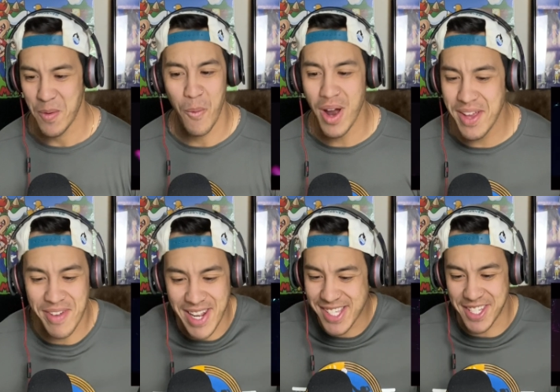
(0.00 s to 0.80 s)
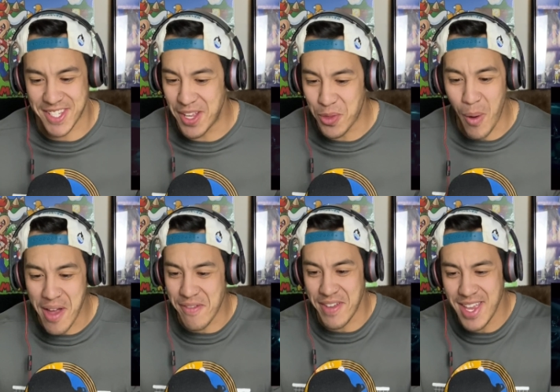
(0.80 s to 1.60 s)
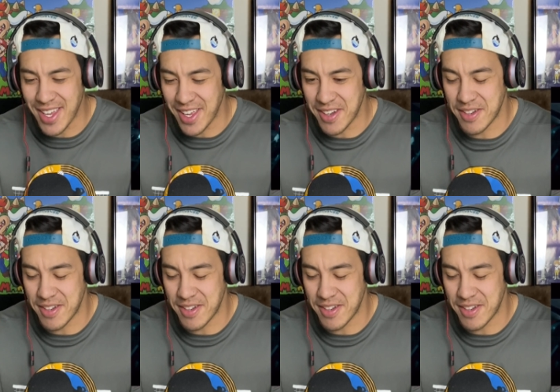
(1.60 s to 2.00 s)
What even is a synthwave vegan?